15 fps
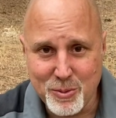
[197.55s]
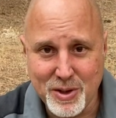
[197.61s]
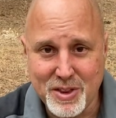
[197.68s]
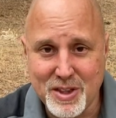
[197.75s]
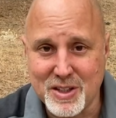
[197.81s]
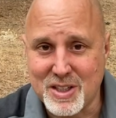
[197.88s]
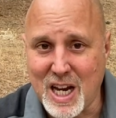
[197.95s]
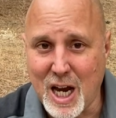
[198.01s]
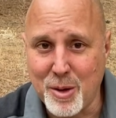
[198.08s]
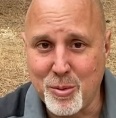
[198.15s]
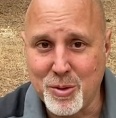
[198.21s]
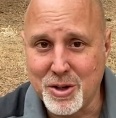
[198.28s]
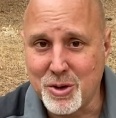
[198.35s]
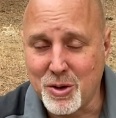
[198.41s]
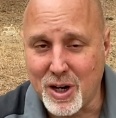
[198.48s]
with this
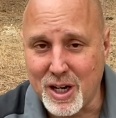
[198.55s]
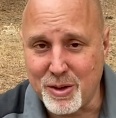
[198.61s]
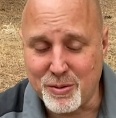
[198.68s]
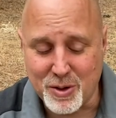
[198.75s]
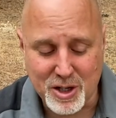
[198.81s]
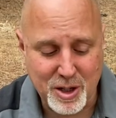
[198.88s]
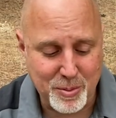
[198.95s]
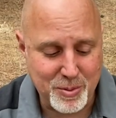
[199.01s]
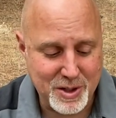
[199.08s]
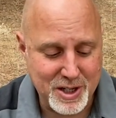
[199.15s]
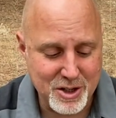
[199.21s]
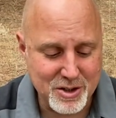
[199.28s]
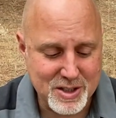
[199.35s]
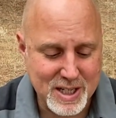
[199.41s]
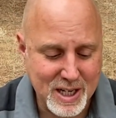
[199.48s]
hybrid grind for a couple
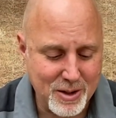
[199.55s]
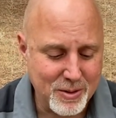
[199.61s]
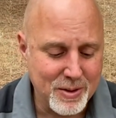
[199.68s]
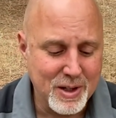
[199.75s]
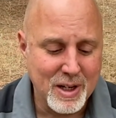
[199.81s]
years now.